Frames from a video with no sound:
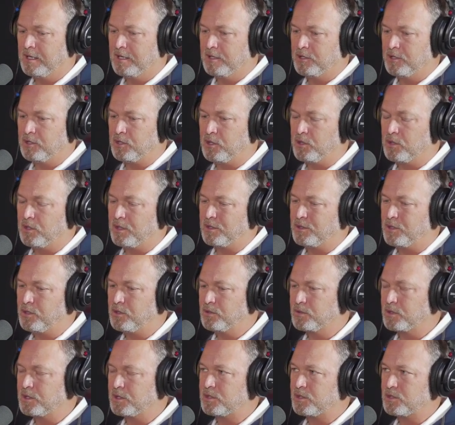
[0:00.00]

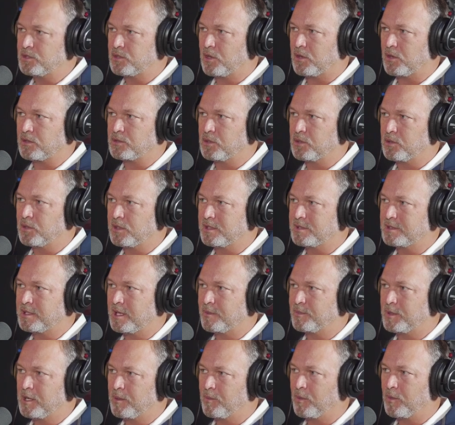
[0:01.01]
usually she starts doing it in
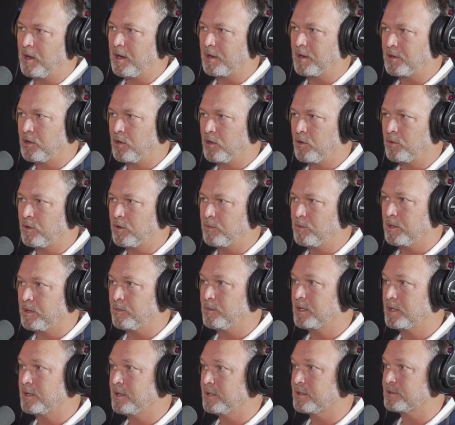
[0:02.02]
September, October,
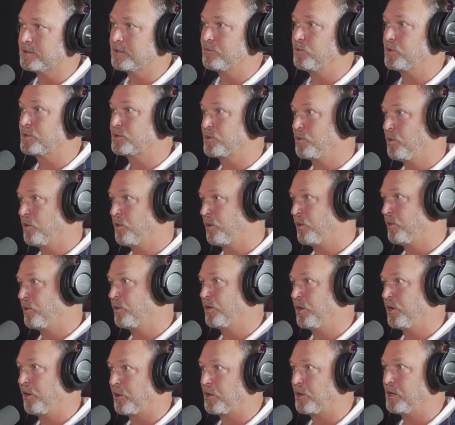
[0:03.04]
but because of what's going
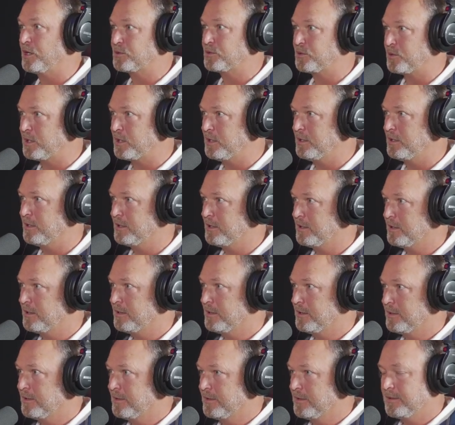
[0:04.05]
on in our country,
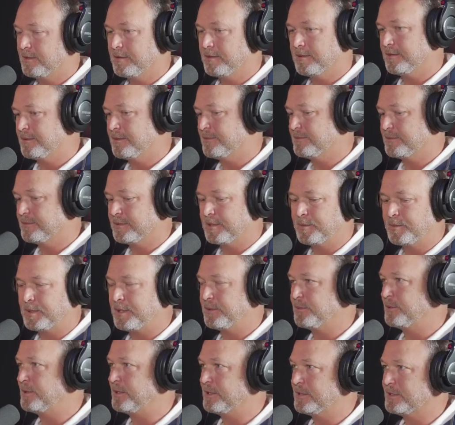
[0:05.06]

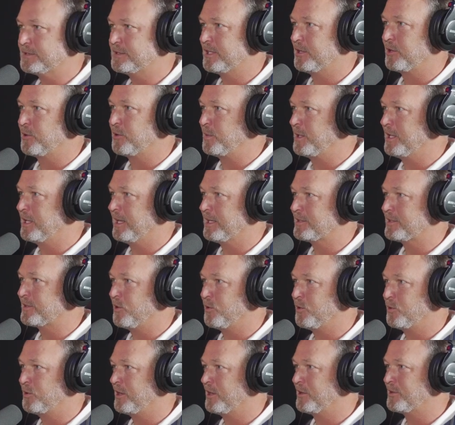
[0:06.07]
we just don't even that's a
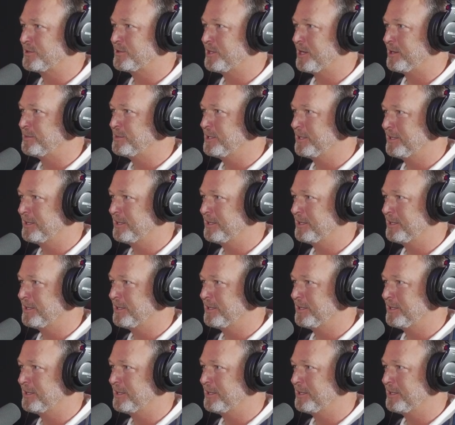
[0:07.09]
whole nother subject.